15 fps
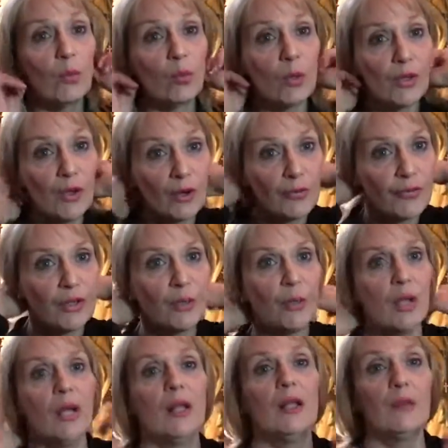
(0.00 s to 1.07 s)
with our free
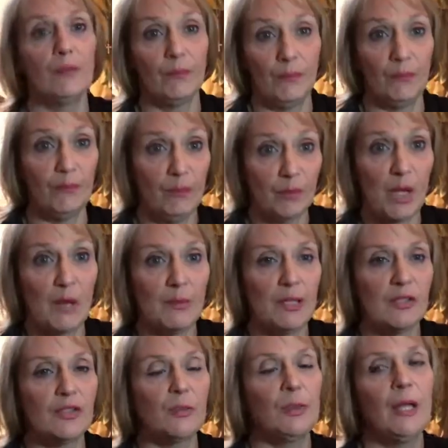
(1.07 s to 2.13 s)
will
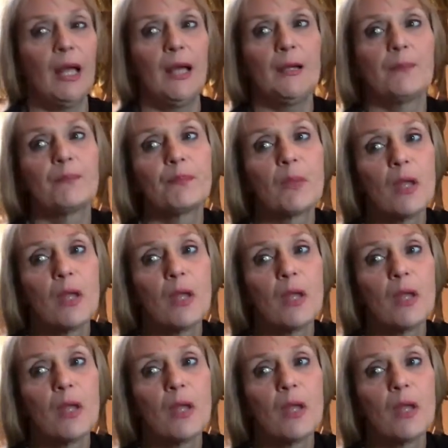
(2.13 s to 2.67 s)
coming into play.